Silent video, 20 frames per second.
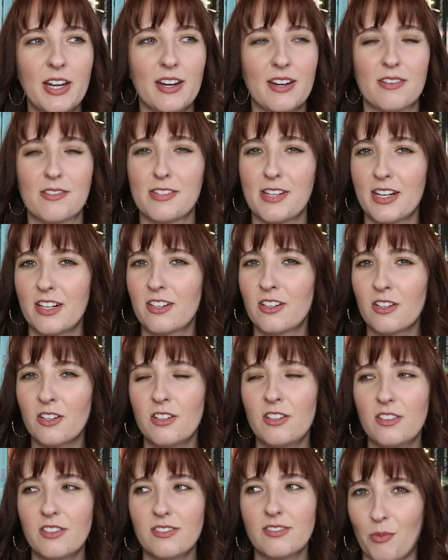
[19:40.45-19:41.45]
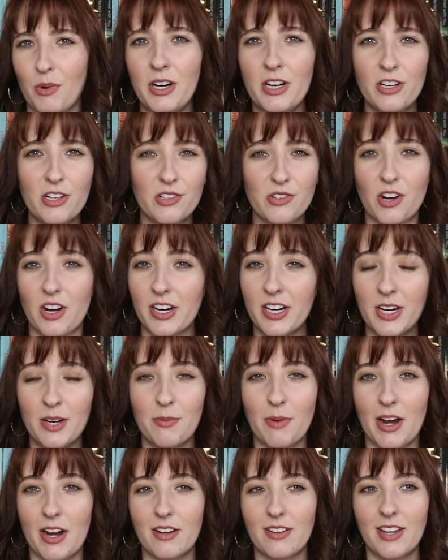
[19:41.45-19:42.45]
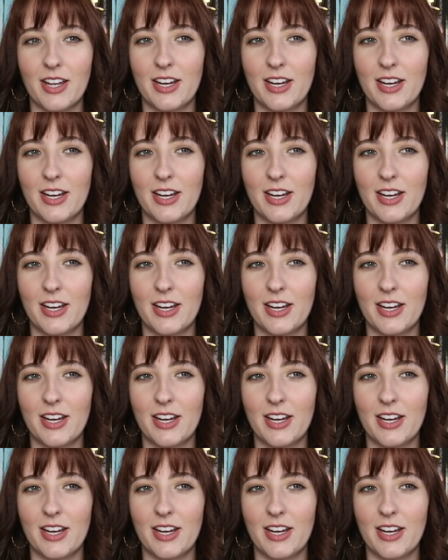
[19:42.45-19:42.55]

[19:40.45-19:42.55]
And I was like, girl, what are you talking about?